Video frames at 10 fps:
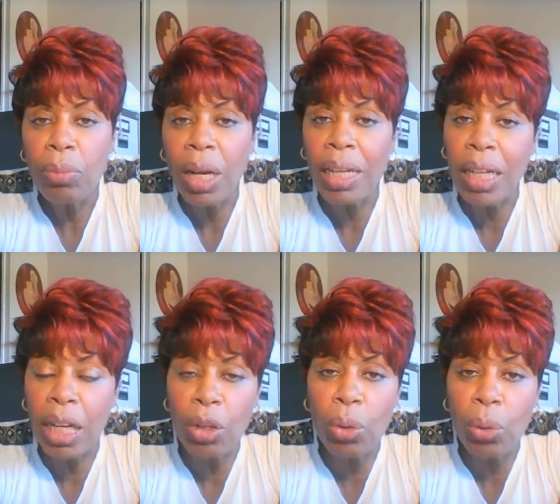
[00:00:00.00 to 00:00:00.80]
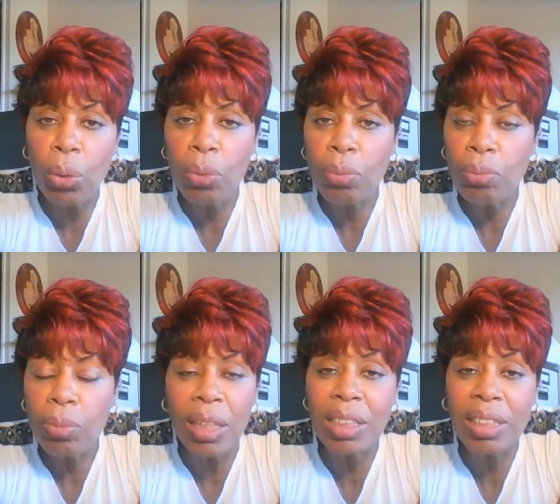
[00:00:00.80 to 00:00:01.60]
I get a call.
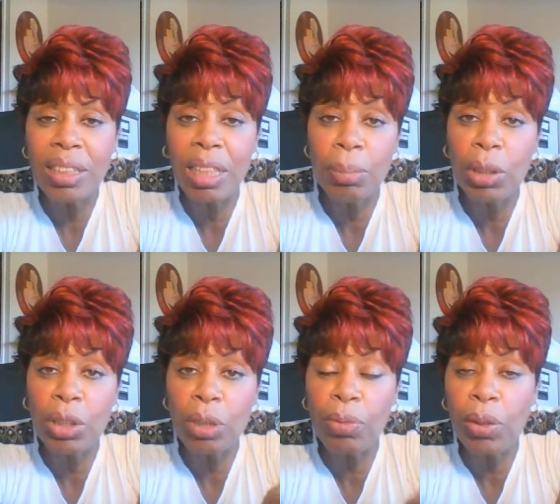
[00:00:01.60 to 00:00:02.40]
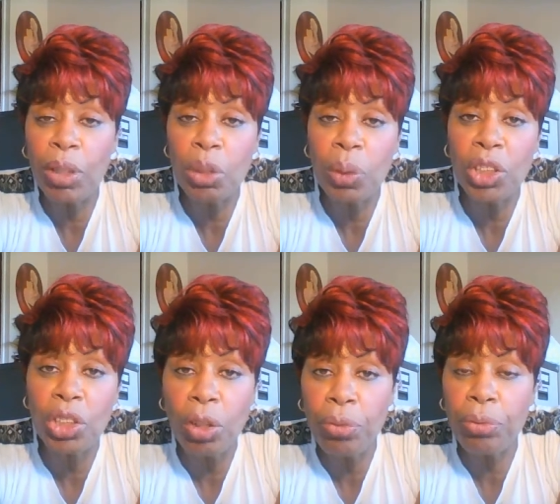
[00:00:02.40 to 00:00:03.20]
I didn't see it because the phone is switched
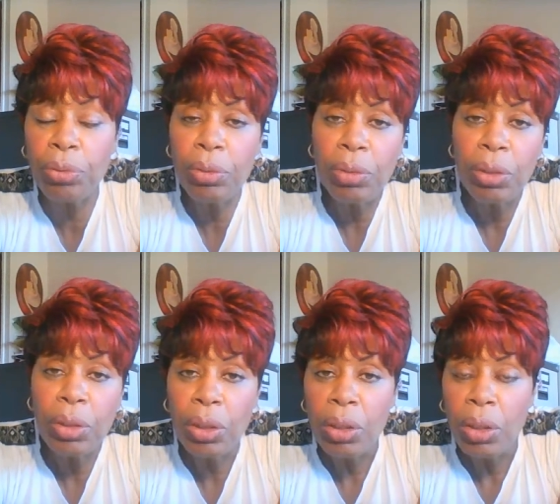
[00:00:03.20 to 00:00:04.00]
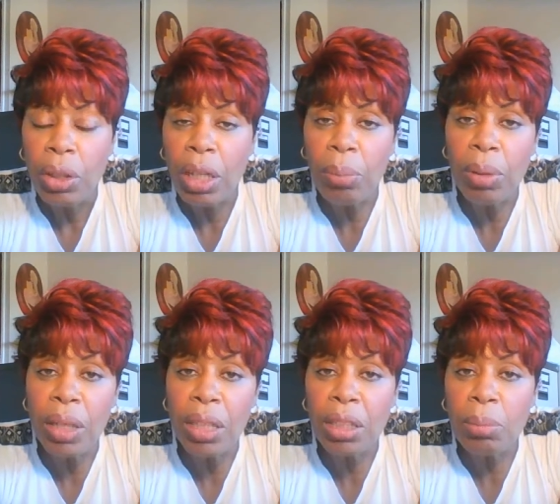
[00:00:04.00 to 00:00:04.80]
off. And I'm
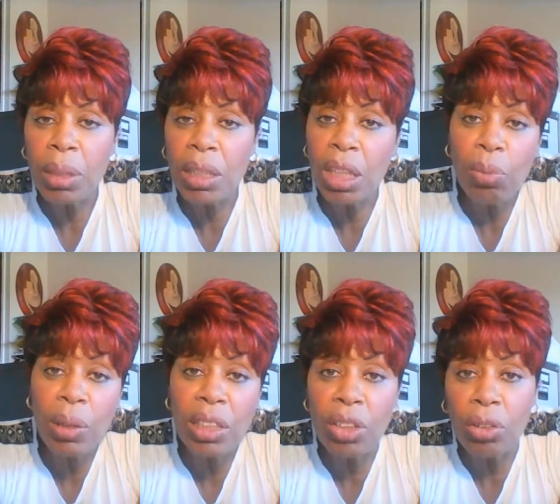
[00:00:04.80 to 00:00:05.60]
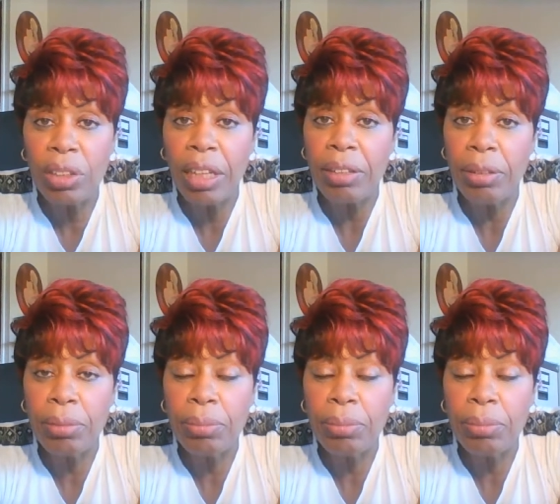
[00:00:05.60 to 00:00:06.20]
thinking to myself, well, he's not dead.